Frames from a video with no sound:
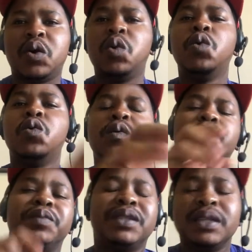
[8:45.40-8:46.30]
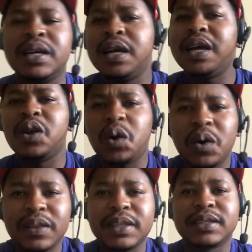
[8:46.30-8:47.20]
coups, and
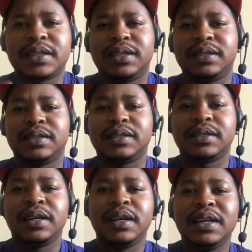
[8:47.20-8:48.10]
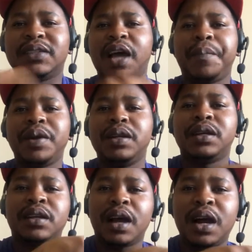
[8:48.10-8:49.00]
all these things. It's
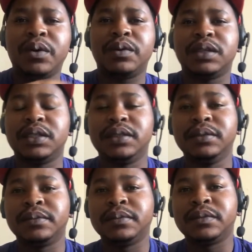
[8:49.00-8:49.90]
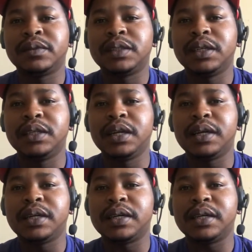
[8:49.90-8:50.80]
happening now in
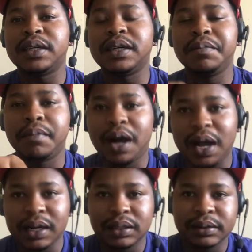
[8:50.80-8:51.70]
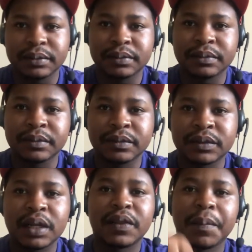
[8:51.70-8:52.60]
Mali.
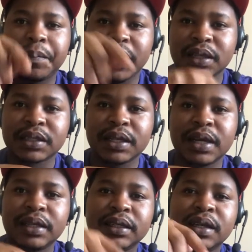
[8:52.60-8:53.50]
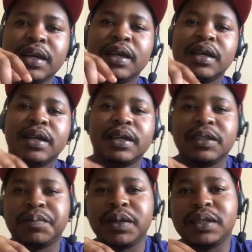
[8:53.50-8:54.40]
The president
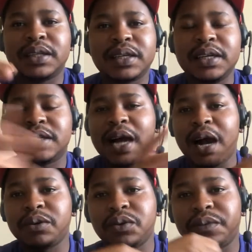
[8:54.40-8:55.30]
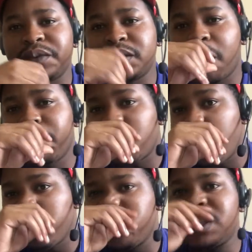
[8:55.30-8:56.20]
is being kicked out of his
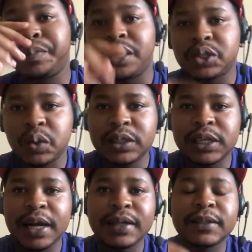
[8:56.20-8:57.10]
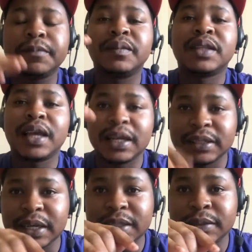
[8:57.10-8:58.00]
office by soldiers, and
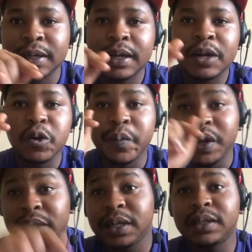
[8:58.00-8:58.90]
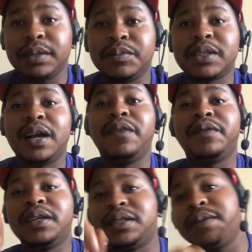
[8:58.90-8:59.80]
they nominated themselves
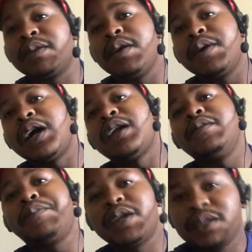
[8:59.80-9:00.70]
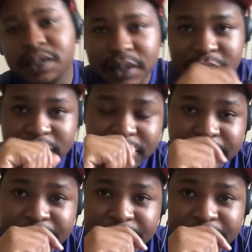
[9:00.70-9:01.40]
as the current president